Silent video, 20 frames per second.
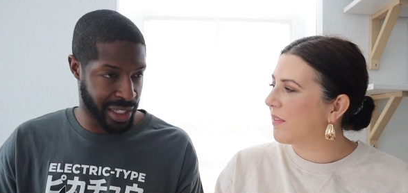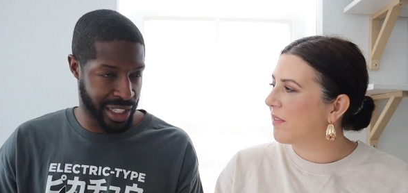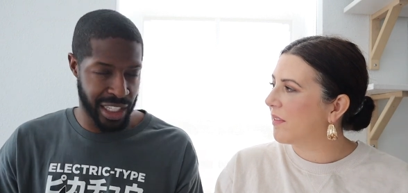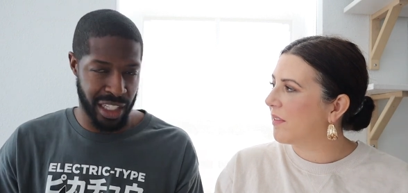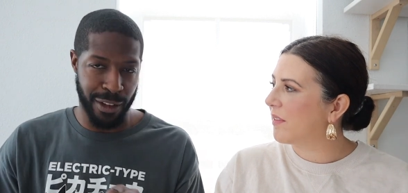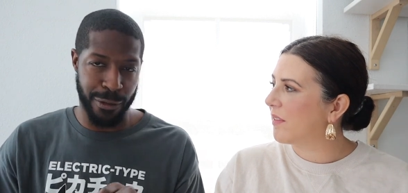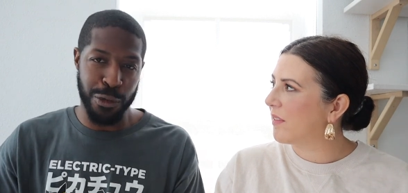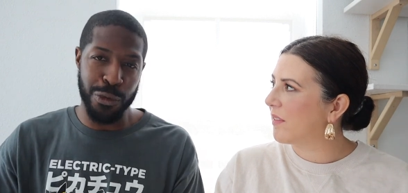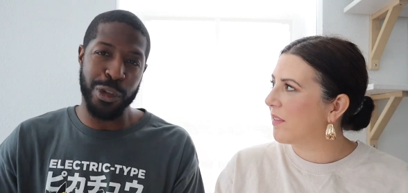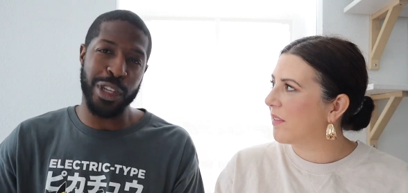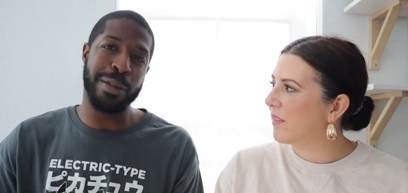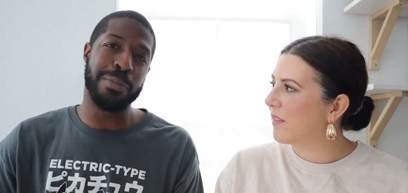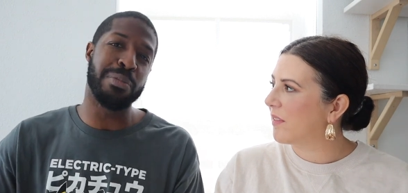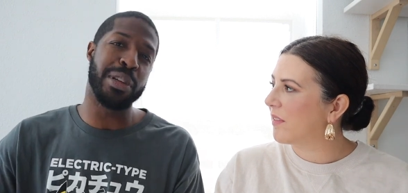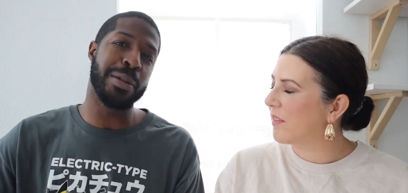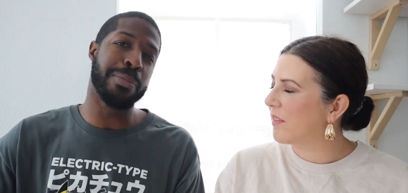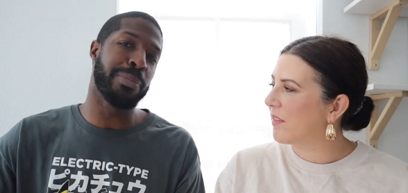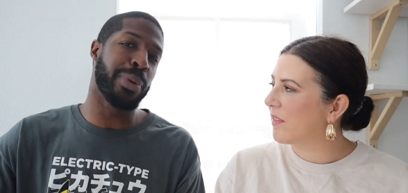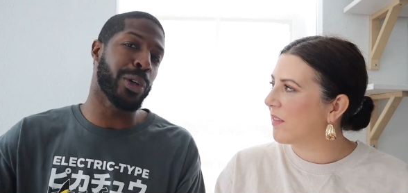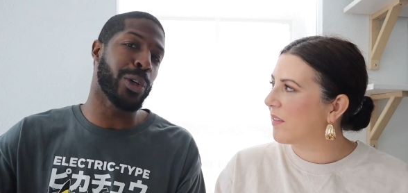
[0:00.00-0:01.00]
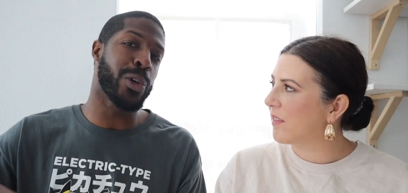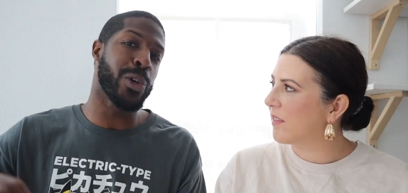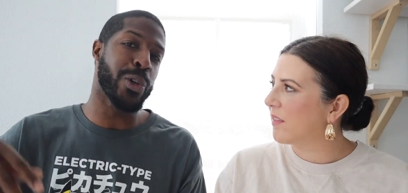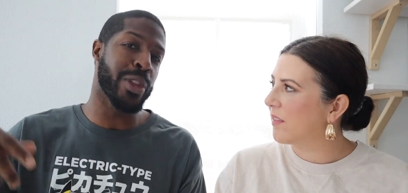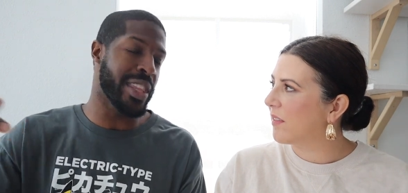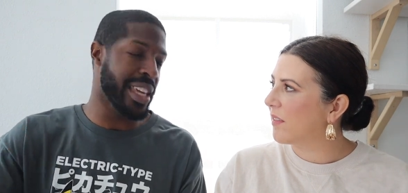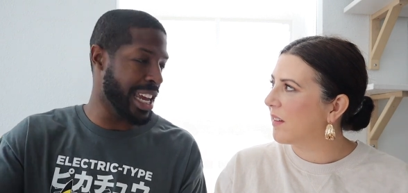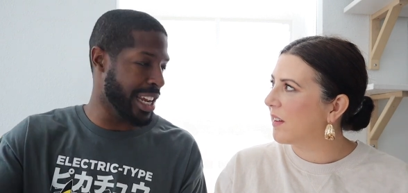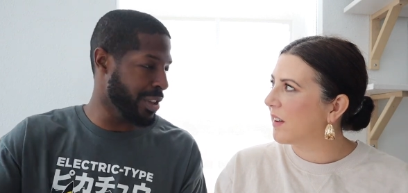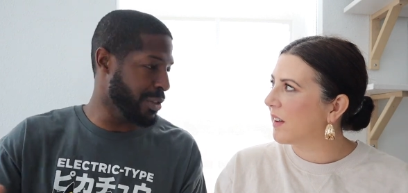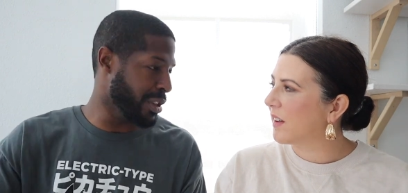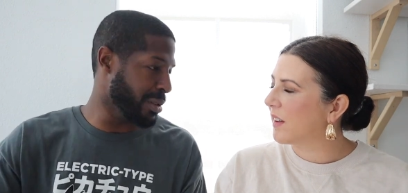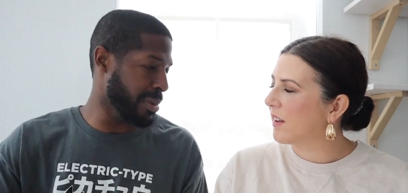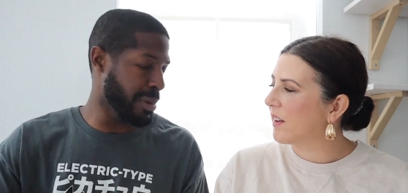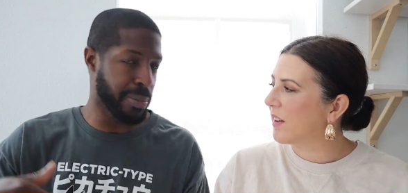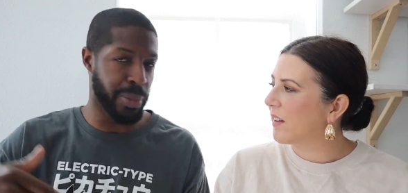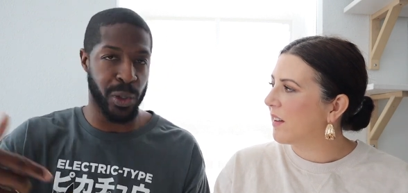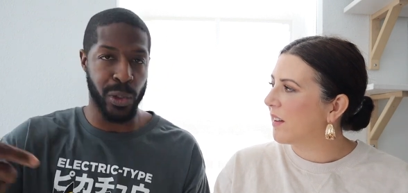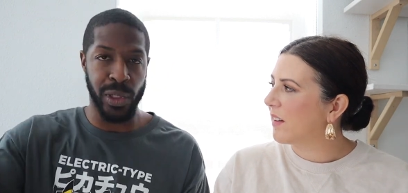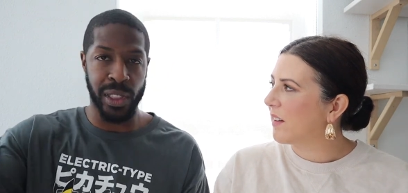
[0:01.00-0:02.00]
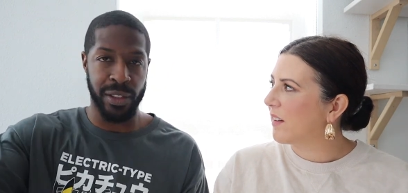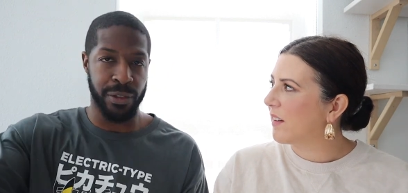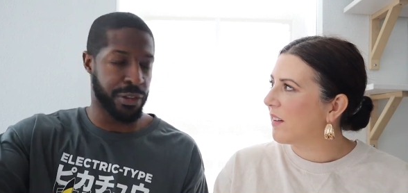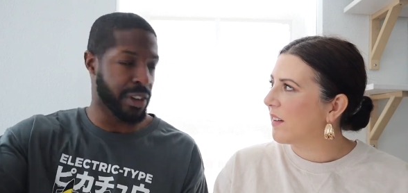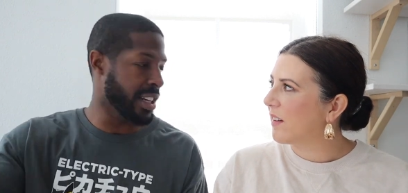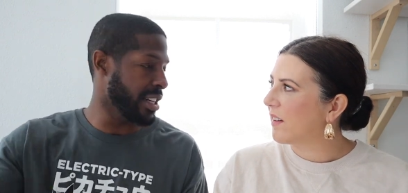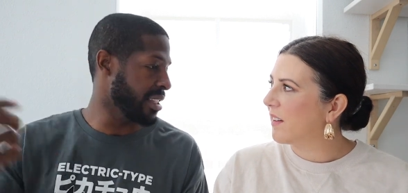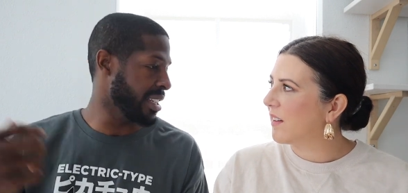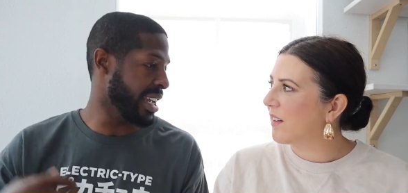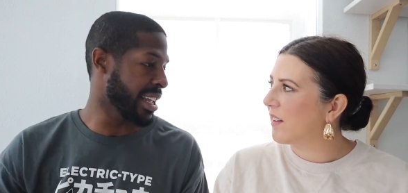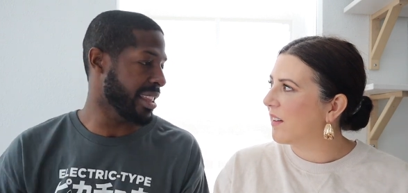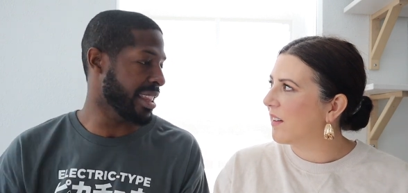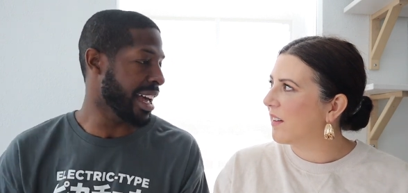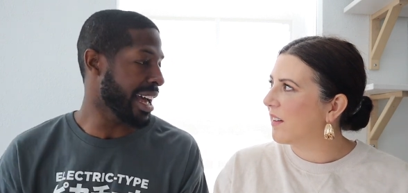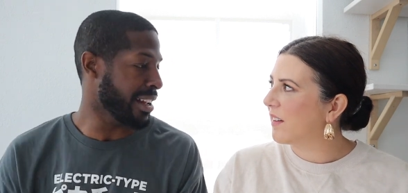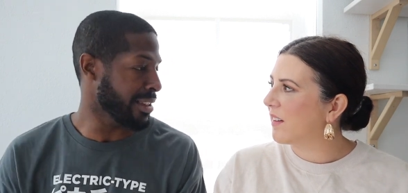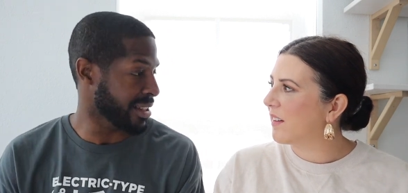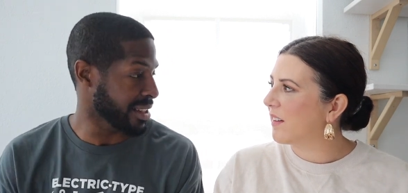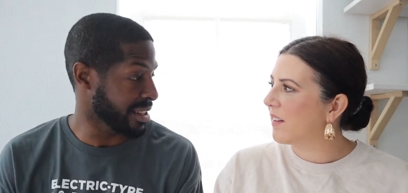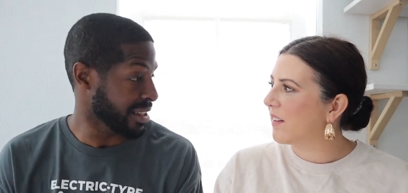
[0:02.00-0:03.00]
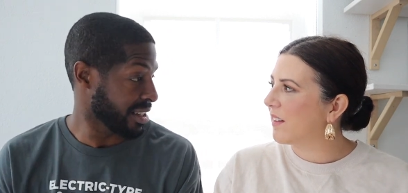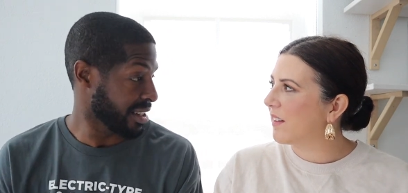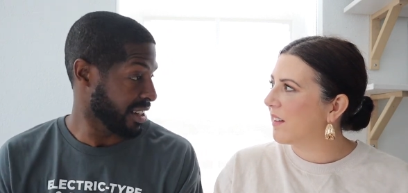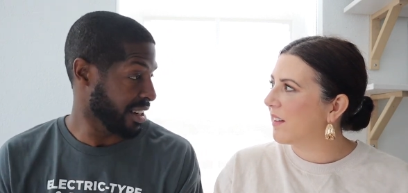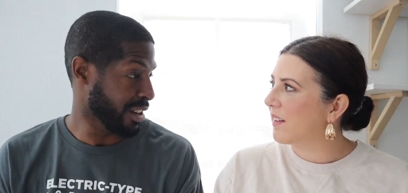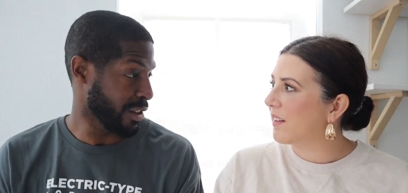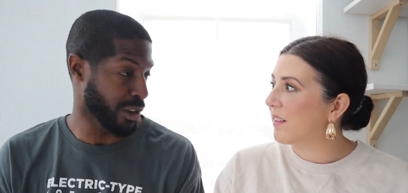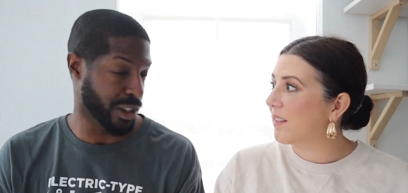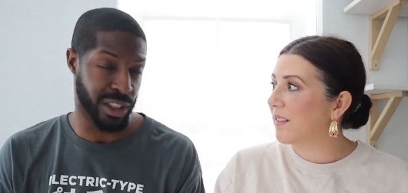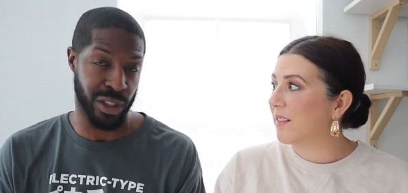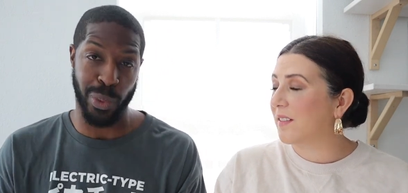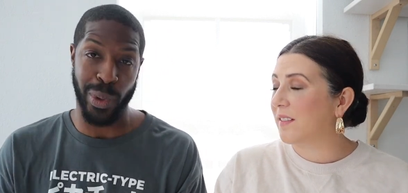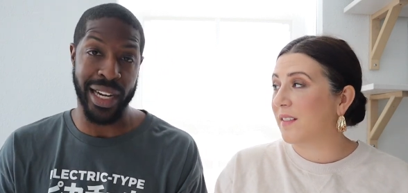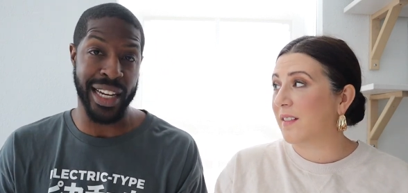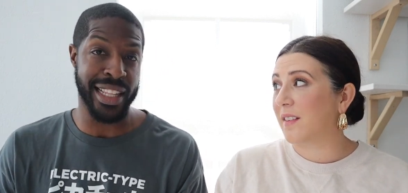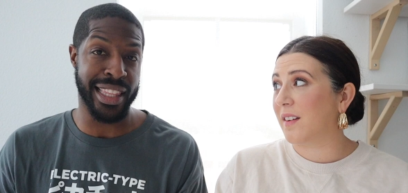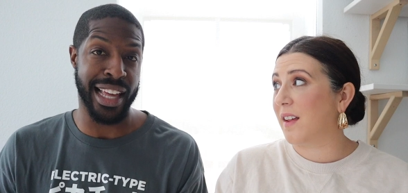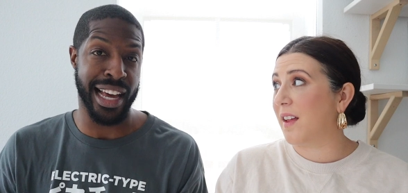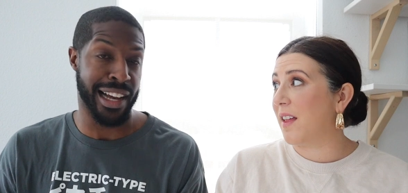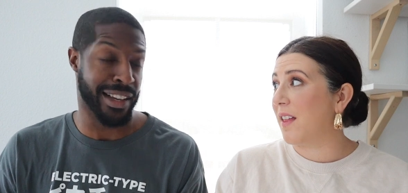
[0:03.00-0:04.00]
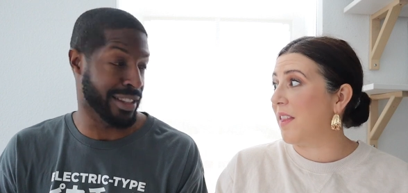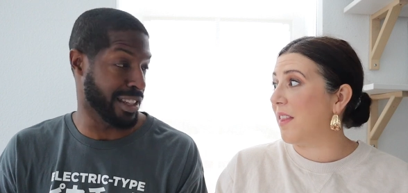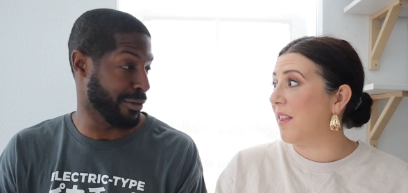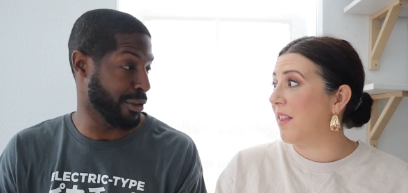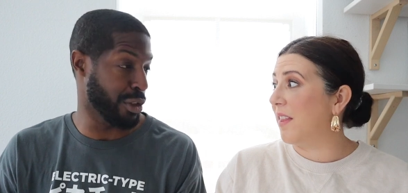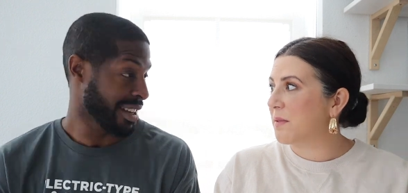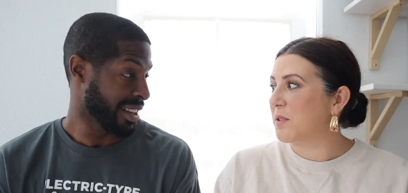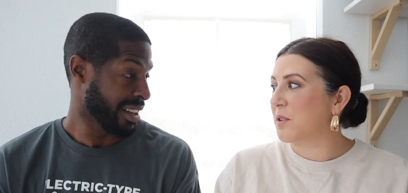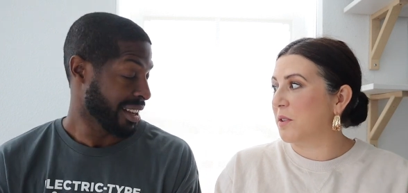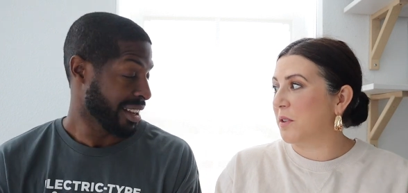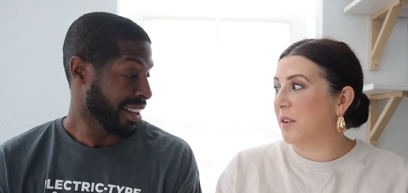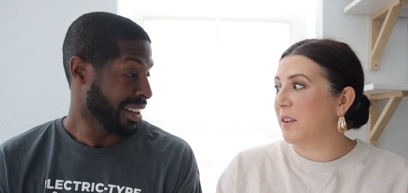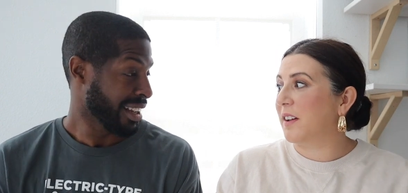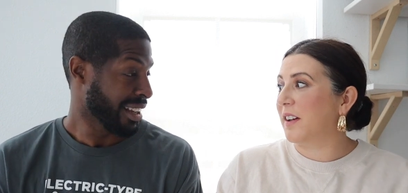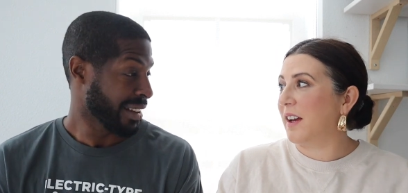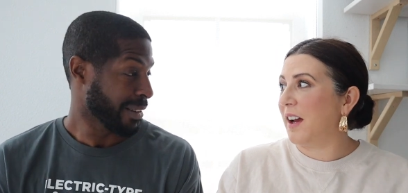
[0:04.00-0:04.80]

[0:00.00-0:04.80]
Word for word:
Speaker 1: Because if you can be bold then, you can be bold in front of 10,000 or 20,000. Absolutely.